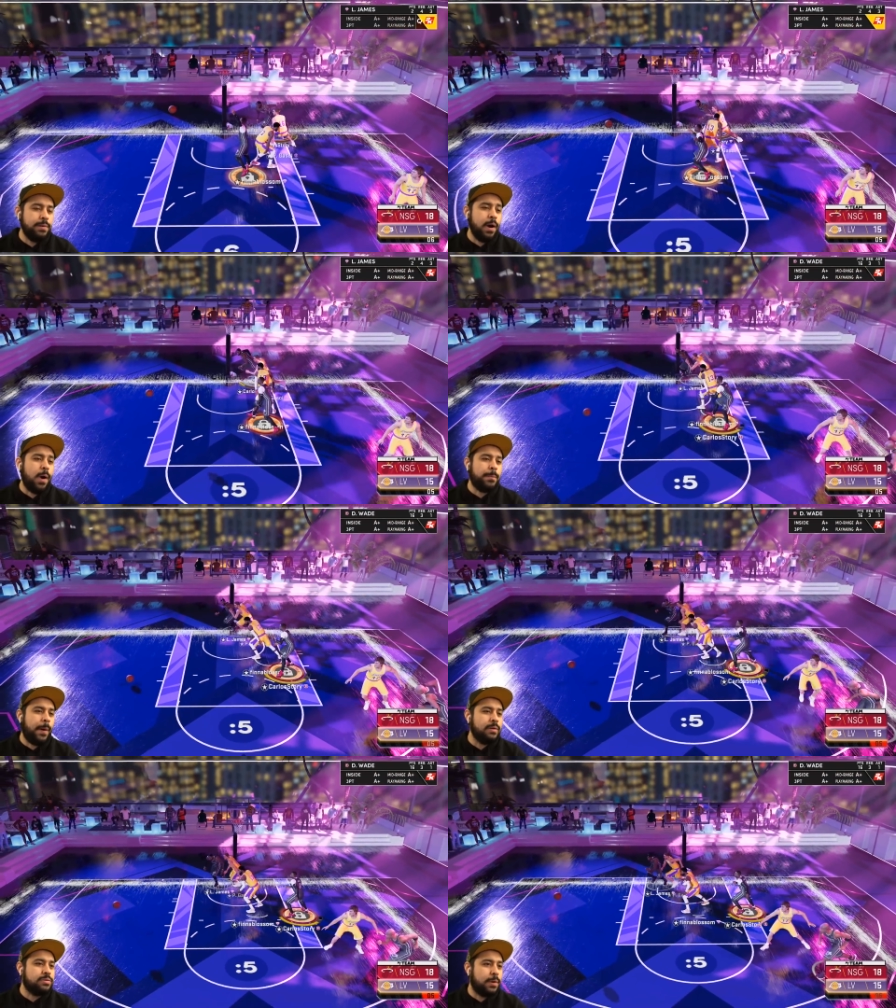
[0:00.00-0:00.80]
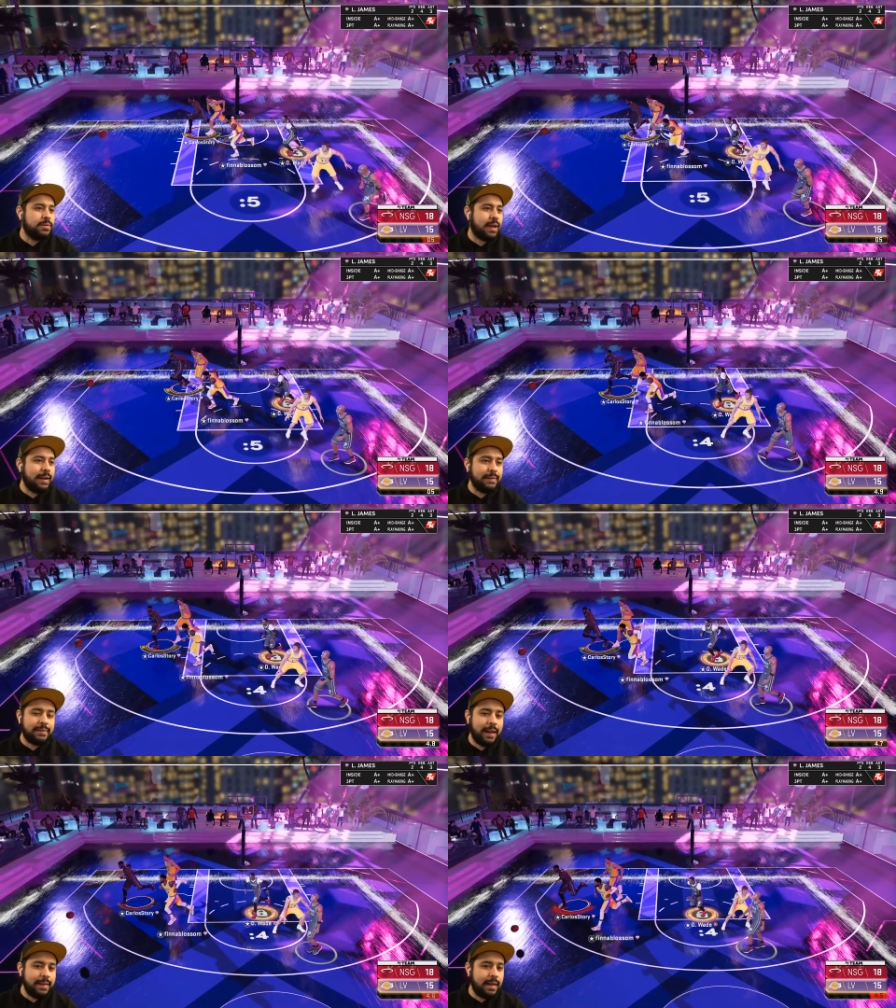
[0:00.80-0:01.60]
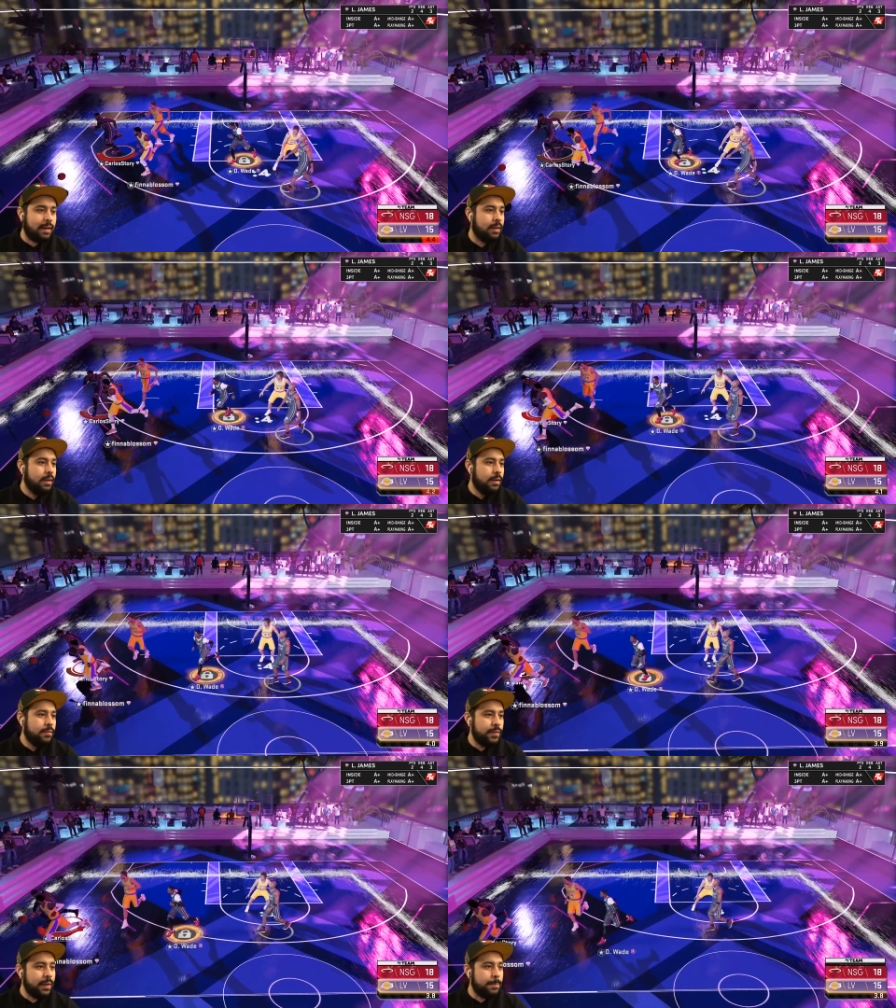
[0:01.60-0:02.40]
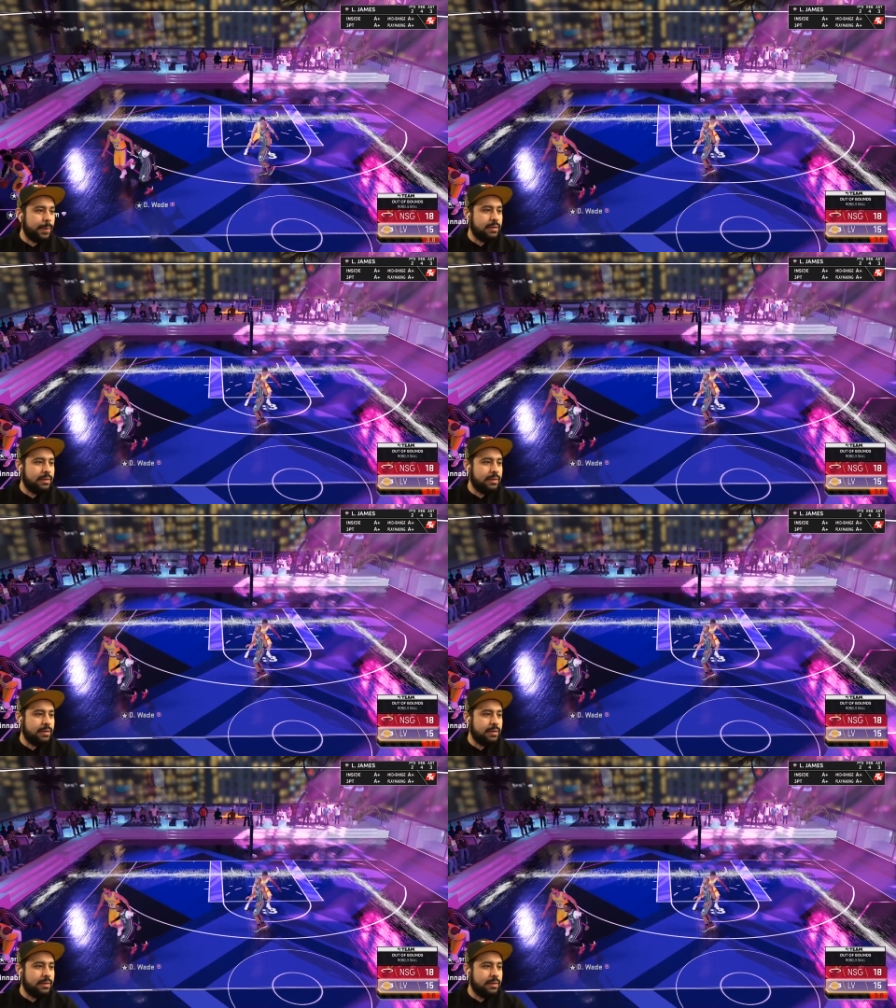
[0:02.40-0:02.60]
No, Paul oh, George. God dang it. Freaking